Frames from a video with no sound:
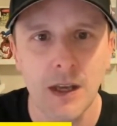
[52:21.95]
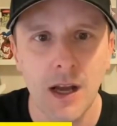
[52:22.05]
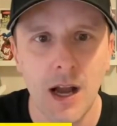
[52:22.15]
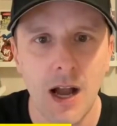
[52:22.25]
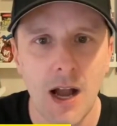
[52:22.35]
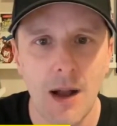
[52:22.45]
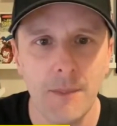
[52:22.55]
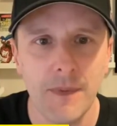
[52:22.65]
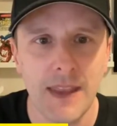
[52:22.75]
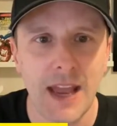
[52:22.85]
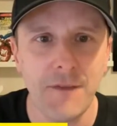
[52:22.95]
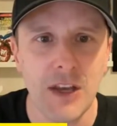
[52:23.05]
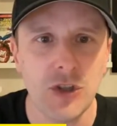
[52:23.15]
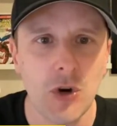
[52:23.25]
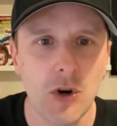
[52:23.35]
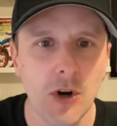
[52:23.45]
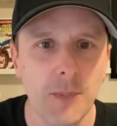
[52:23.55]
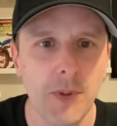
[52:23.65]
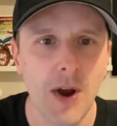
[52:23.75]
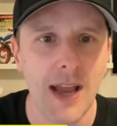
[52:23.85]
Um, the FA Joker or
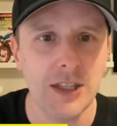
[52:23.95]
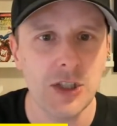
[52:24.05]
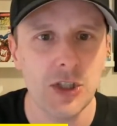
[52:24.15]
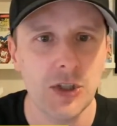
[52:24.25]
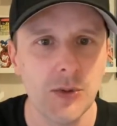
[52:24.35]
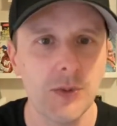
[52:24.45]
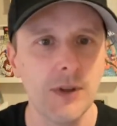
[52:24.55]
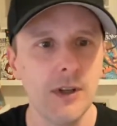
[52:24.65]
Pride 2?